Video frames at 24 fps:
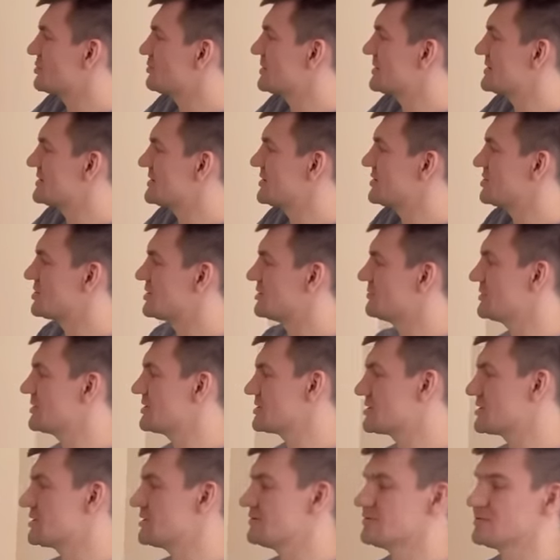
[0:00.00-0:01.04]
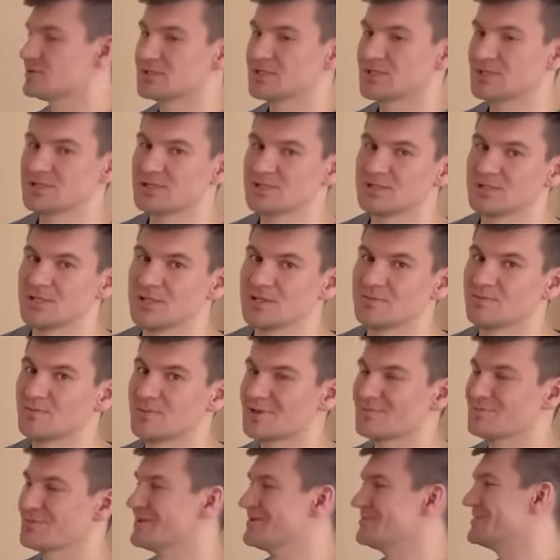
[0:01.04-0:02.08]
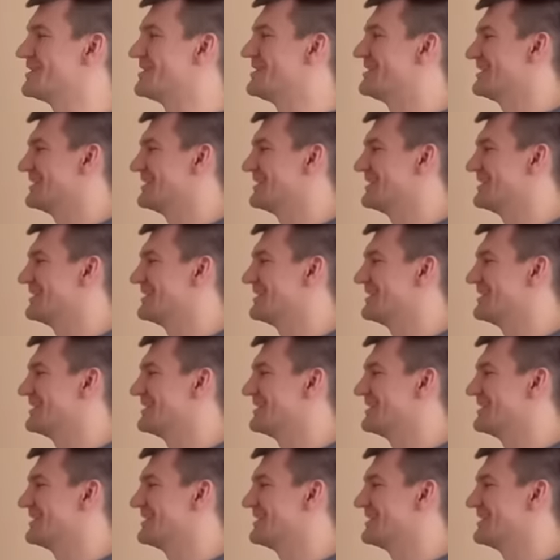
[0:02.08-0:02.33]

muscle. There are problems with it right here.